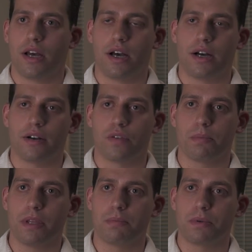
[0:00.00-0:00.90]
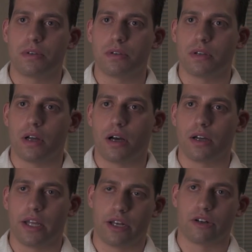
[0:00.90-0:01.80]
uh, for people
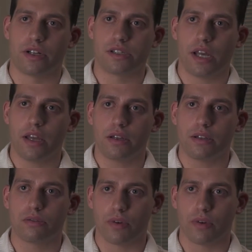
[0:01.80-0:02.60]
on N R S A